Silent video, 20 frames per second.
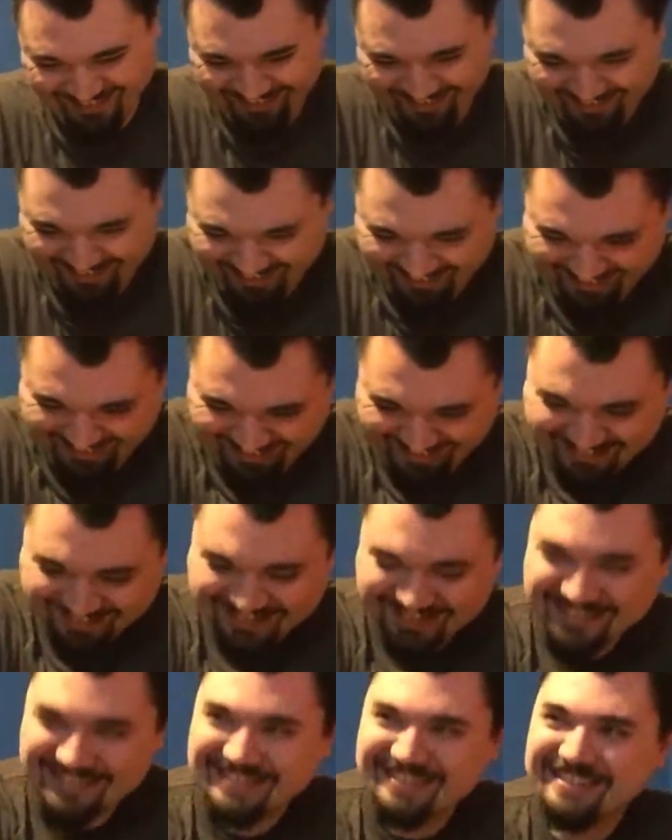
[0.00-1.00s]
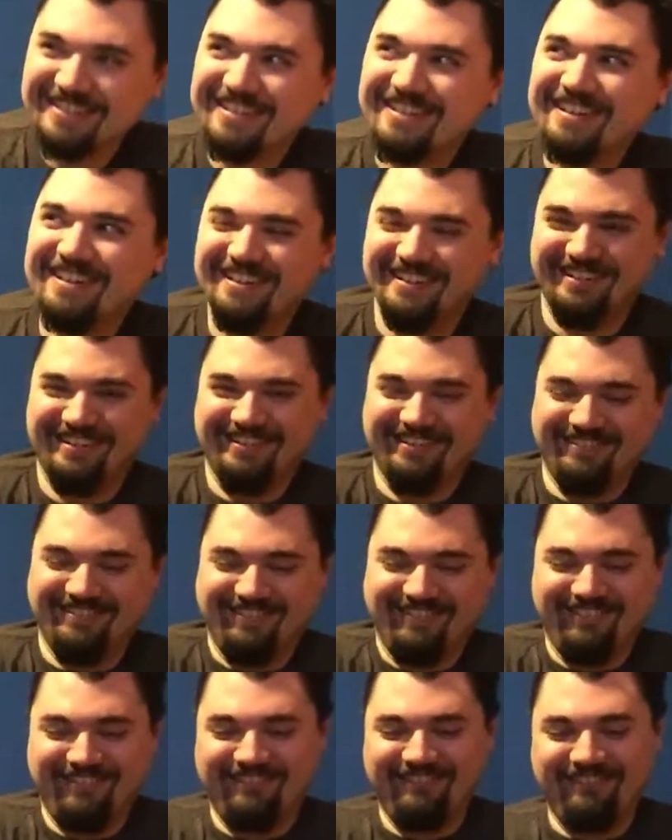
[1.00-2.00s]
An SNL Mark Wahlberg
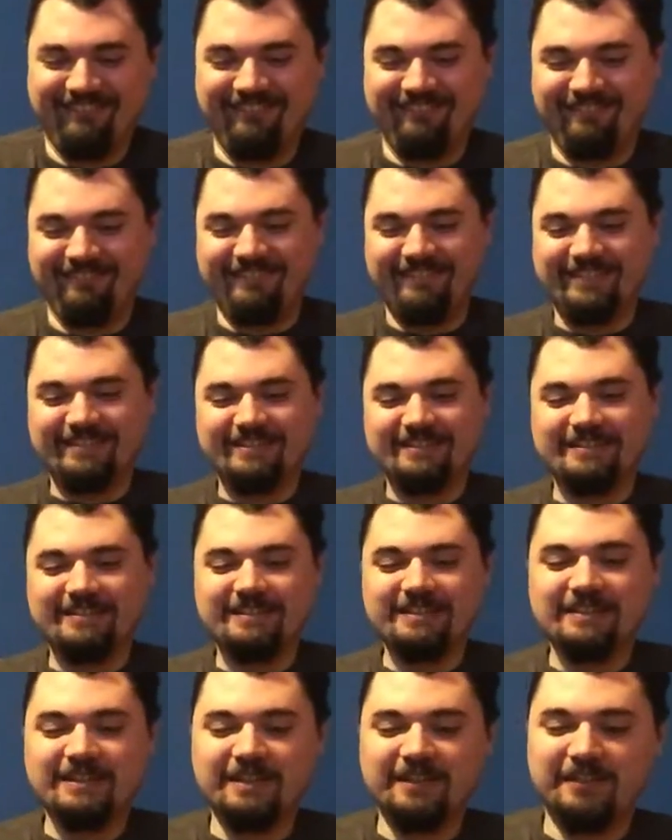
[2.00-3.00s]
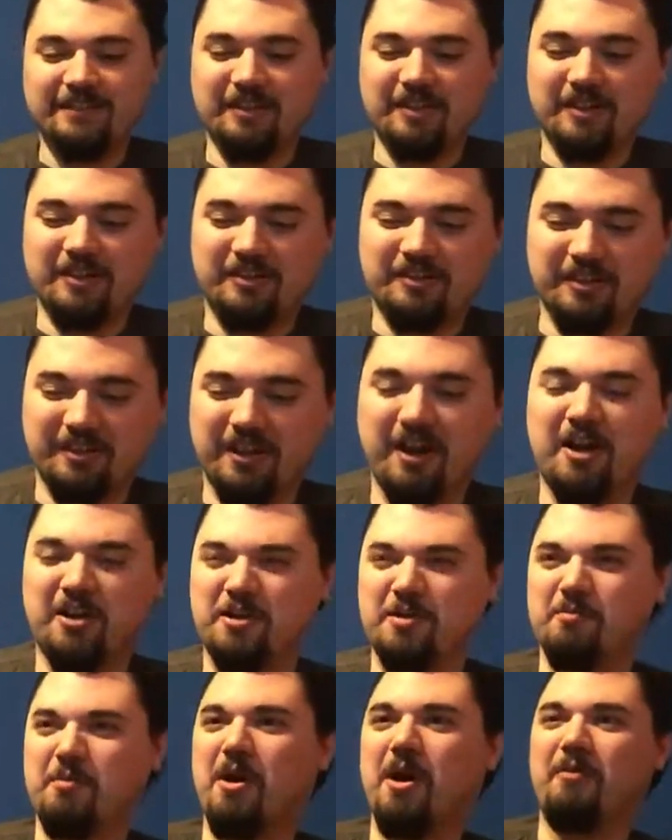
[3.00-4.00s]
is what I'm thinking. The say hi to
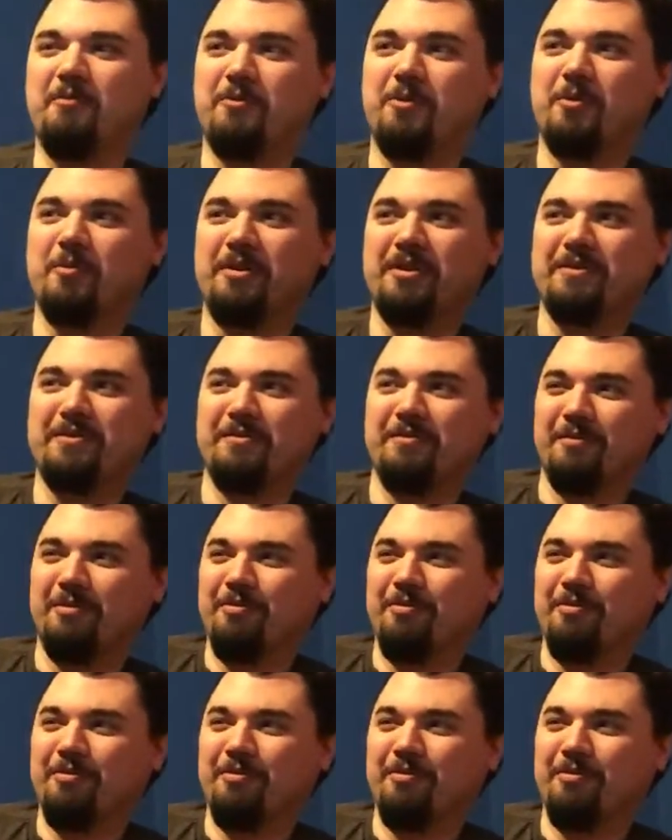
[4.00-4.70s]
your mom for me.